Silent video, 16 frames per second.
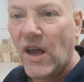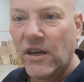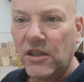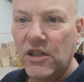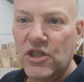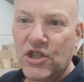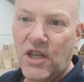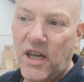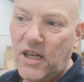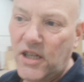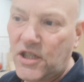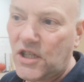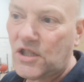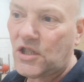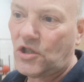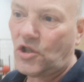various
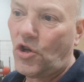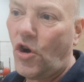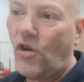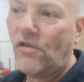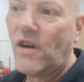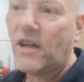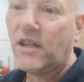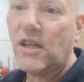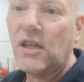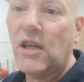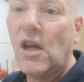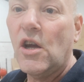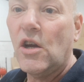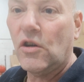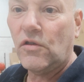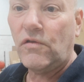stages. It's already
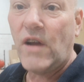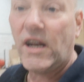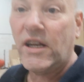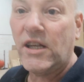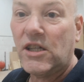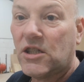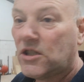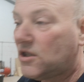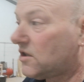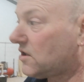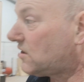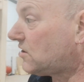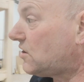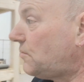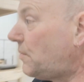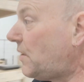ready
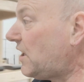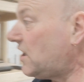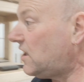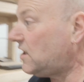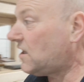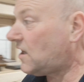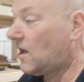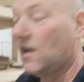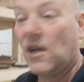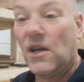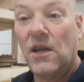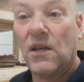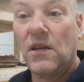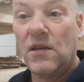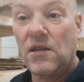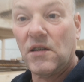to be
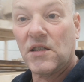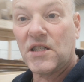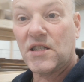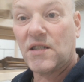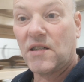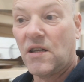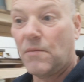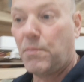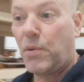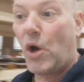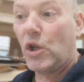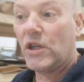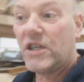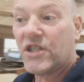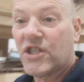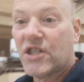
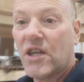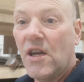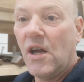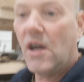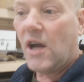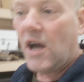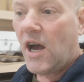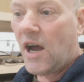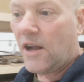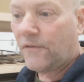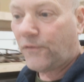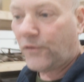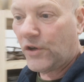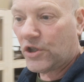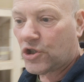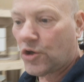polished and
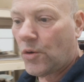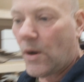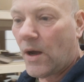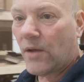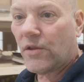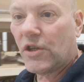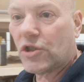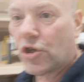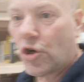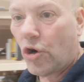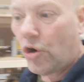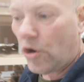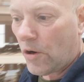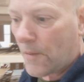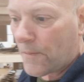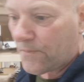for it to go out the
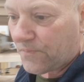door.